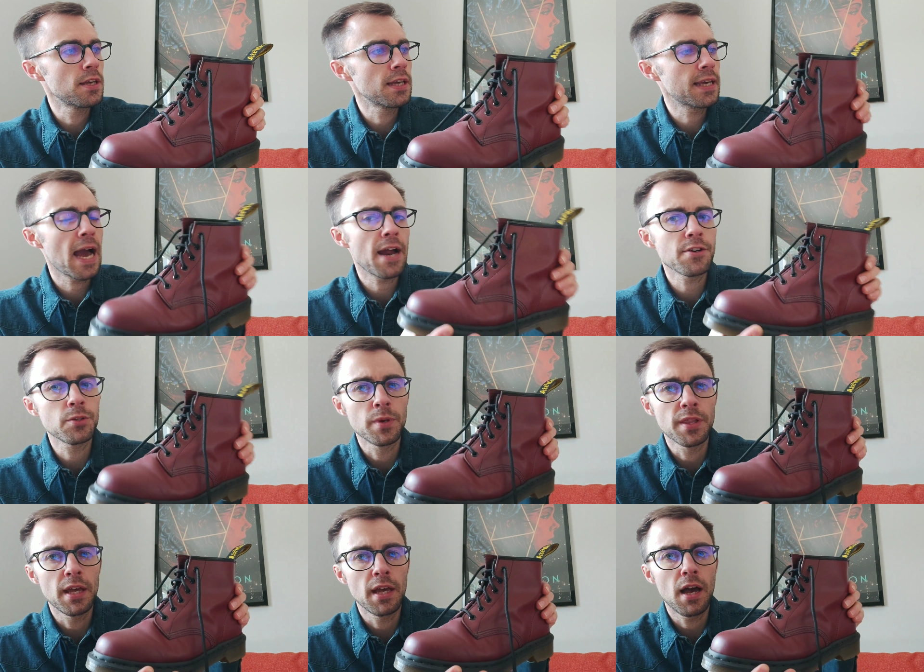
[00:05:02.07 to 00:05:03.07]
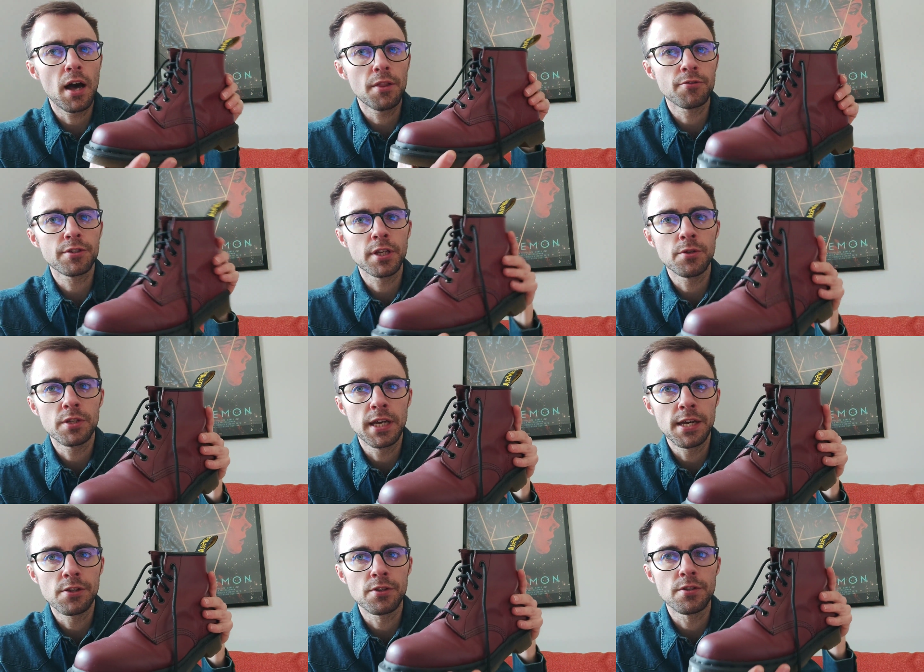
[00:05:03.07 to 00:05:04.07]
carries with it other
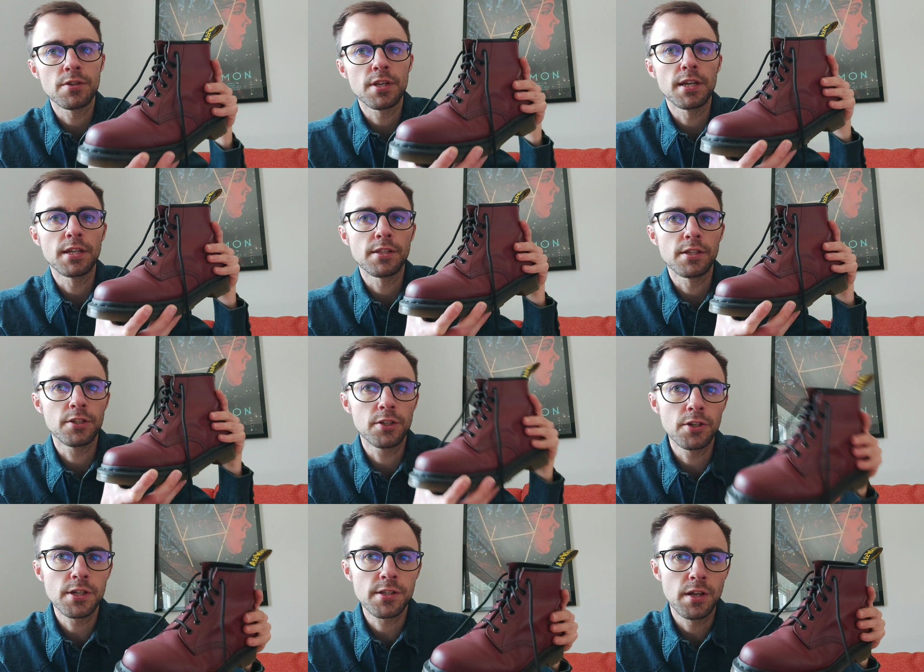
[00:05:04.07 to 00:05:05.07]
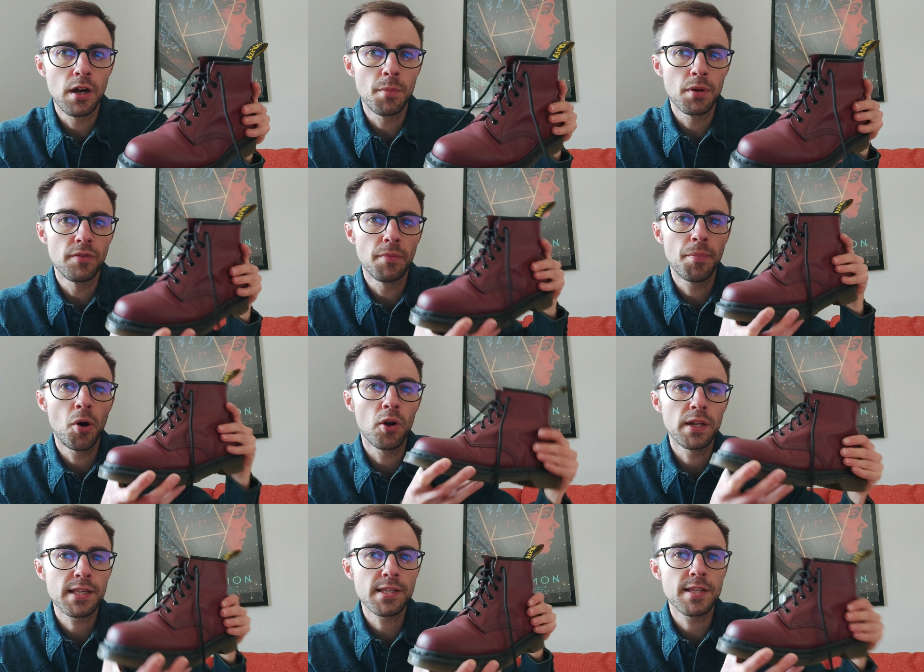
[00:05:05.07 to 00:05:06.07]
associations, and it's a good example of a
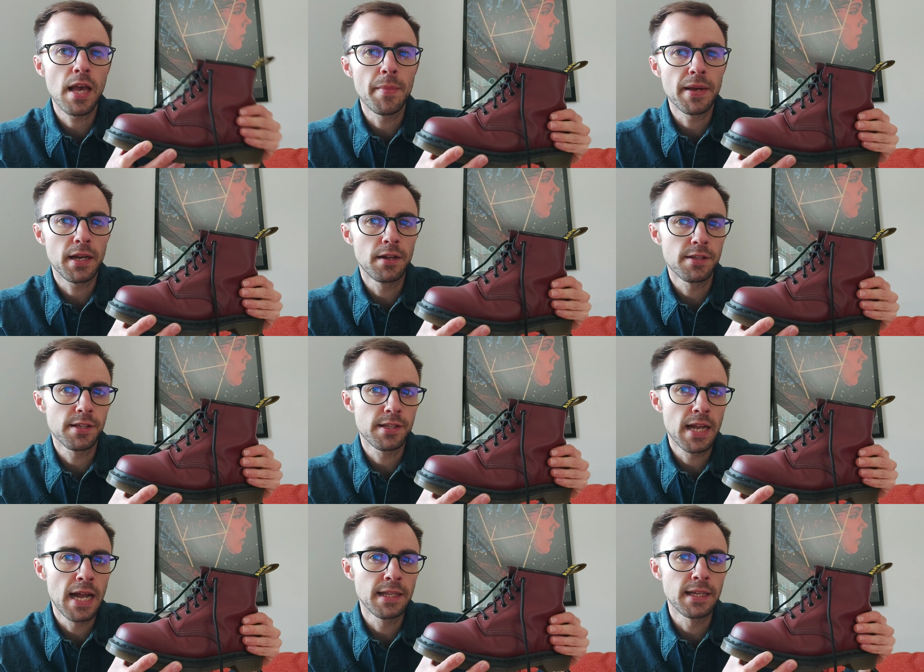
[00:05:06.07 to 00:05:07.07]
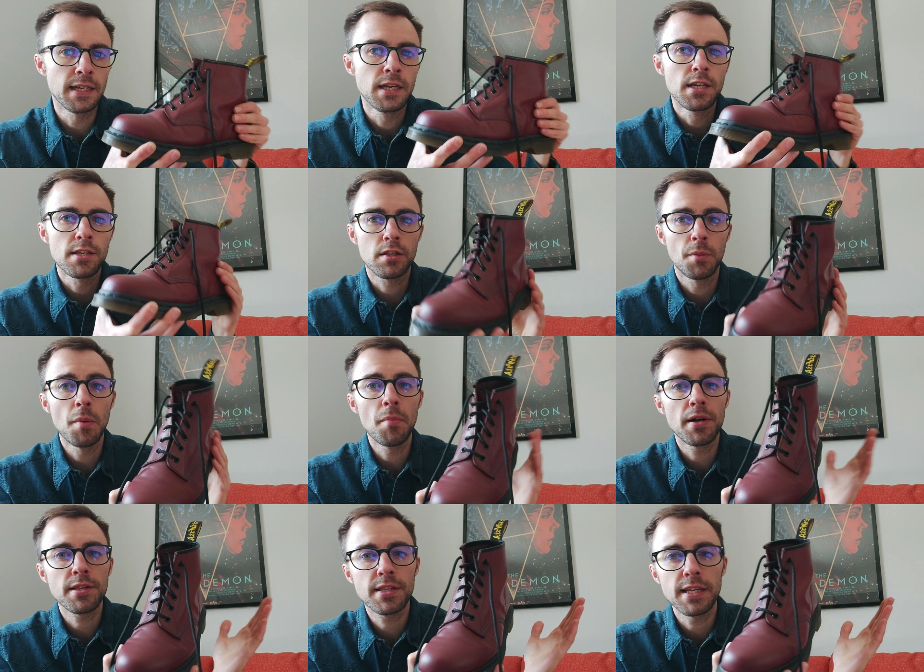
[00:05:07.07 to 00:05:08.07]
polysemic understanding. Someone
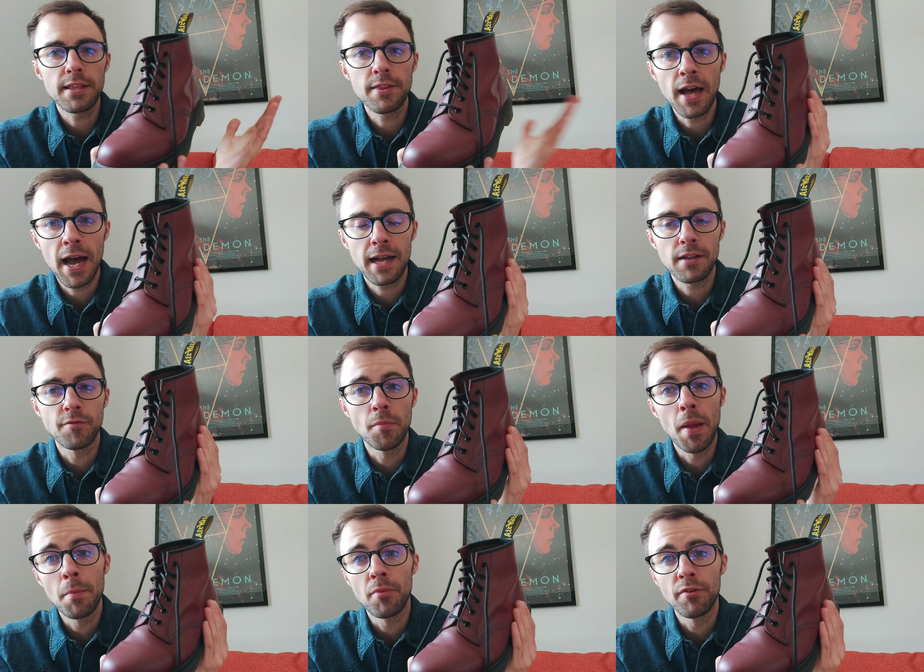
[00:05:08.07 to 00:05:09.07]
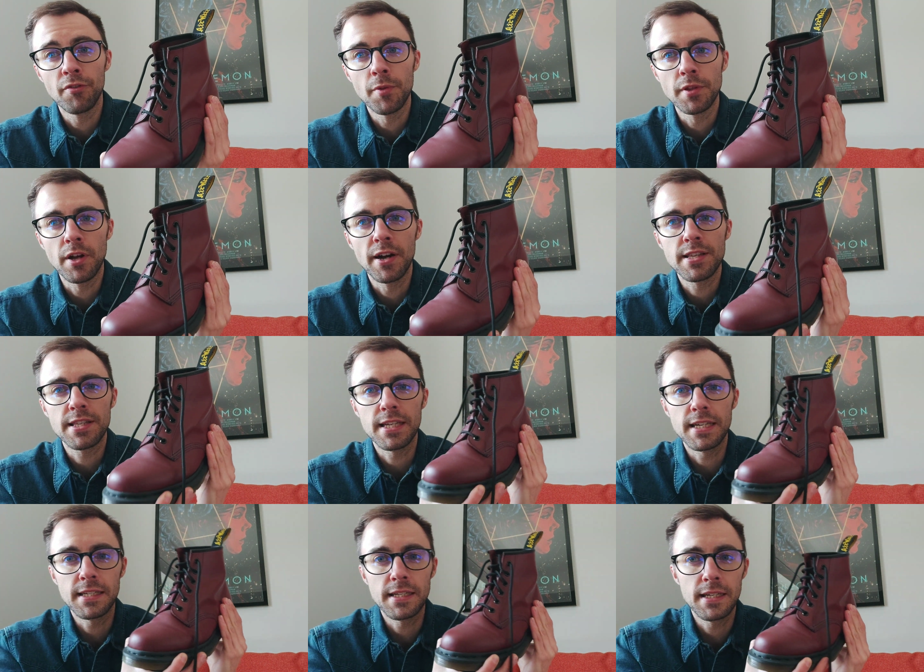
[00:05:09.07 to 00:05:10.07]
might see that and remember it from the
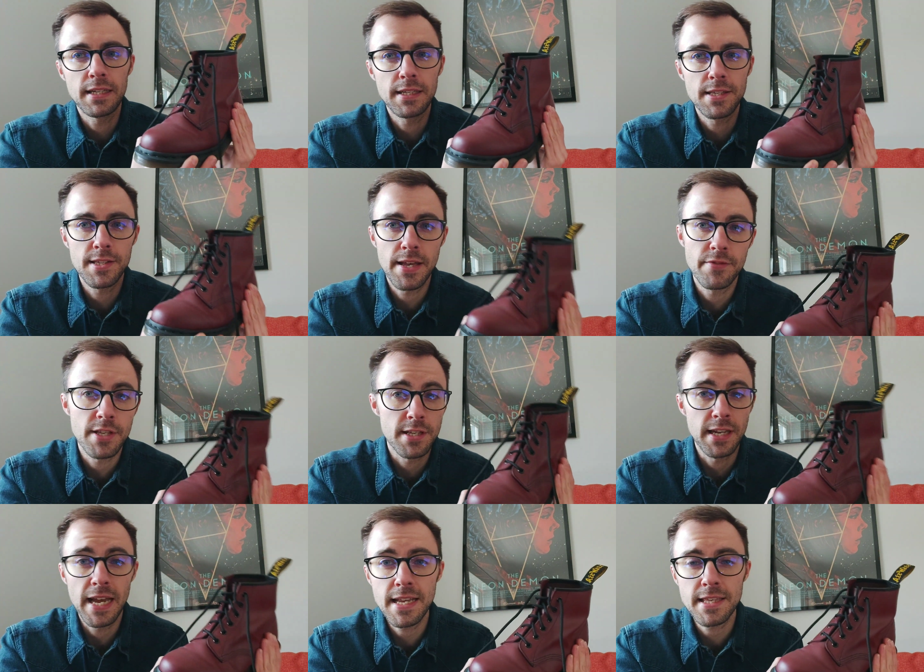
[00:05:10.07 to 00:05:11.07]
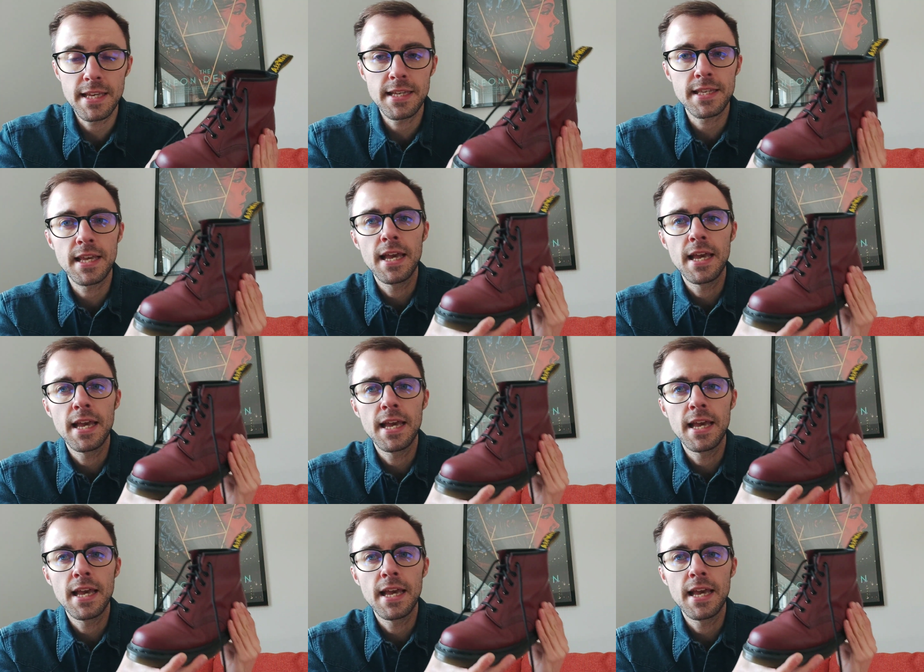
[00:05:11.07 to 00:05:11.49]
1970s and 80s,